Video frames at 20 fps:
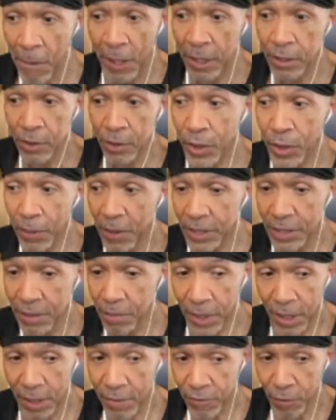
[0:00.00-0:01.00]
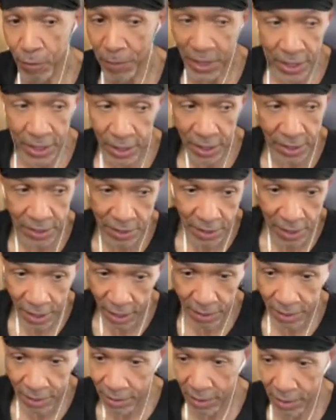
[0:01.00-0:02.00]
$20 a month for me is
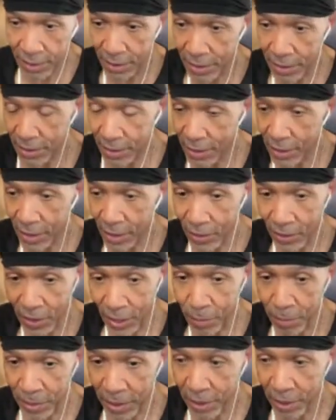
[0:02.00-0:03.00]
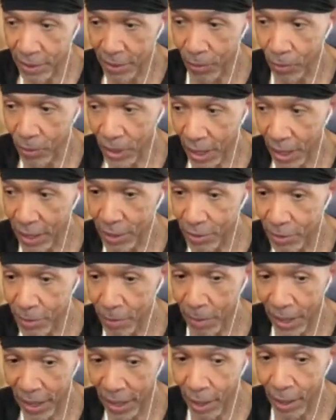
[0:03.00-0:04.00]
nothing, you know, compared to what I used to
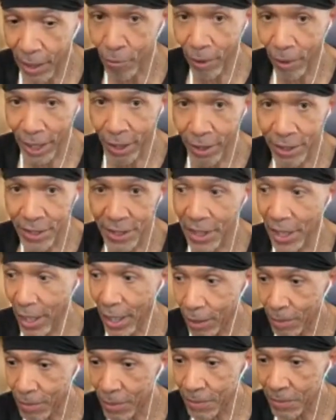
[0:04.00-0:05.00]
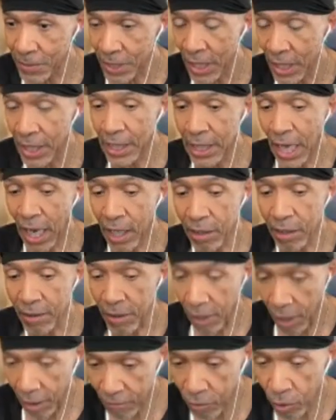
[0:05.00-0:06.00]
buy on records and albums. I
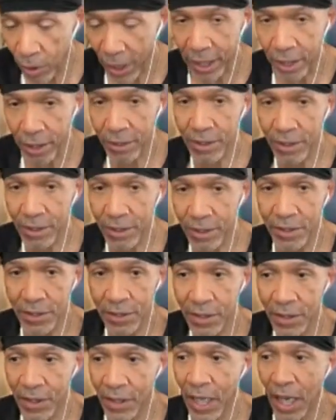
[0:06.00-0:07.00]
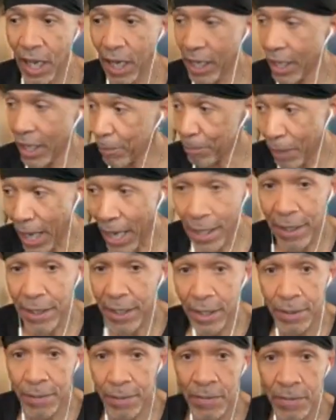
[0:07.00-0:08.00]
love records. I buy
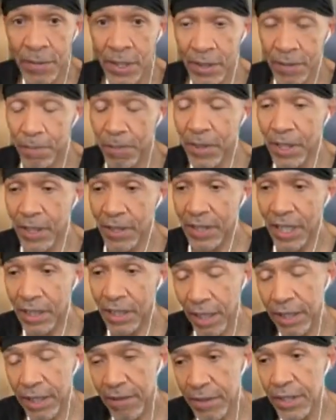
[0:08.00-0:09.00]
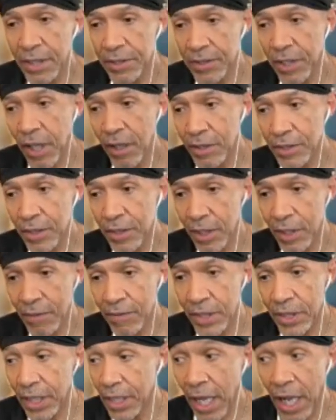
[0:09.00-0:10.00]
them because I like the nostalgia of
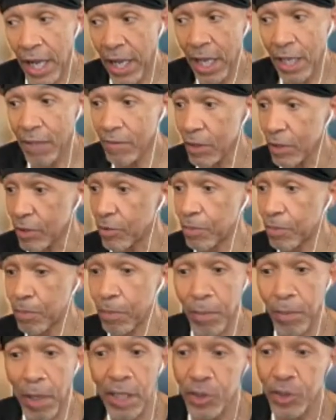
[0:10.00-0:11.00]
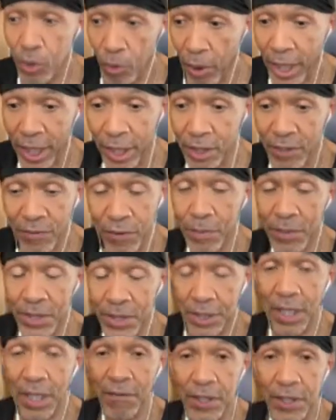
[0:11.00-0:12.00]
it. And I have a bunch of records from the
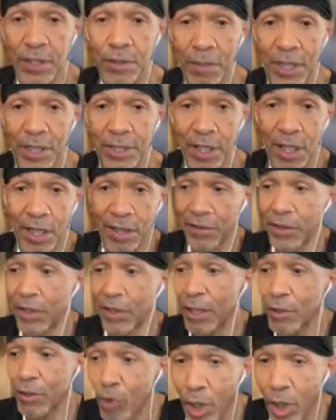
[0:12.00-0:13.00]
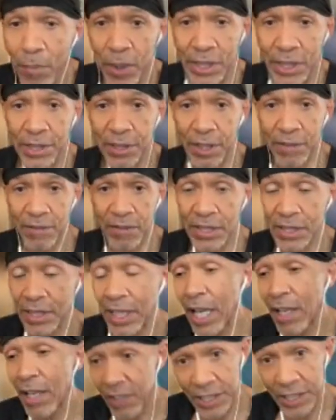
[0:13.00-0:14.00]
70s myself. You know, I grew up on 70s and I
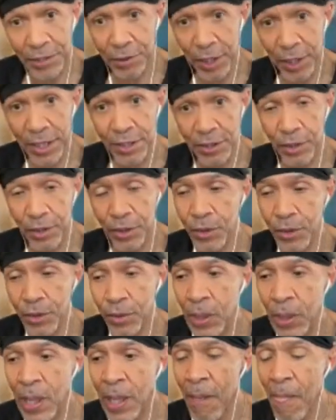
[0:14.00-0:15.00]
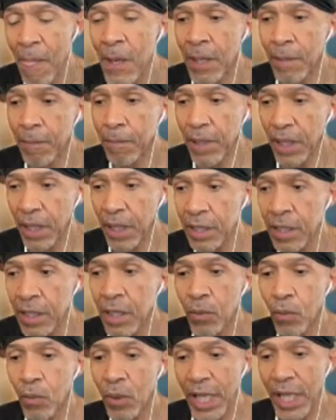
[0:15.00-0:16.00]
have cassettes too. But
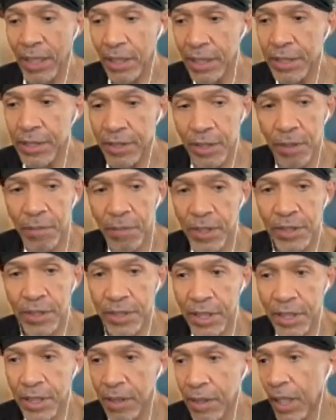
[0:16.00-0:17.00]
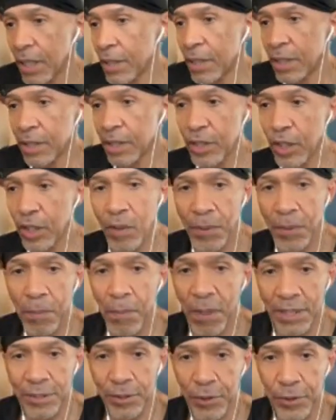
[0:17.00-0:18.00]
when I listen to music, you know, I'm in my
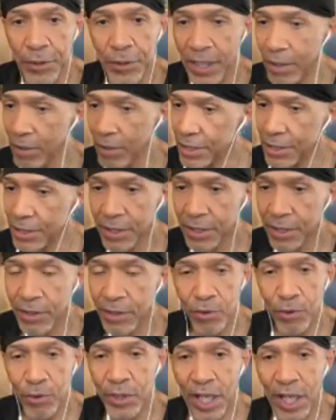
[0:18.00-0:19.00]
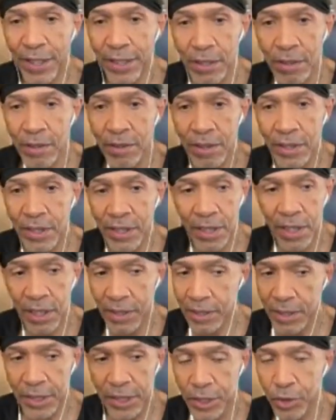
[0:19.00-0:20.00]
studio listening to Title, you know,
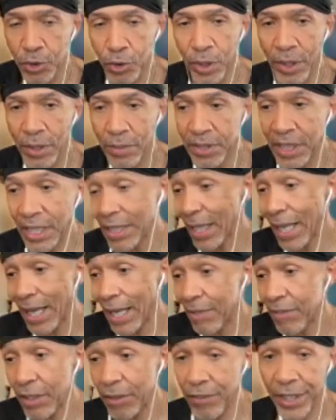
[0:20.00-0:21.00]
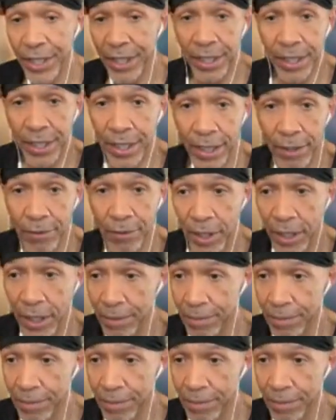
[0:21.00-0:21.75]
it streams, and they have everything that I want,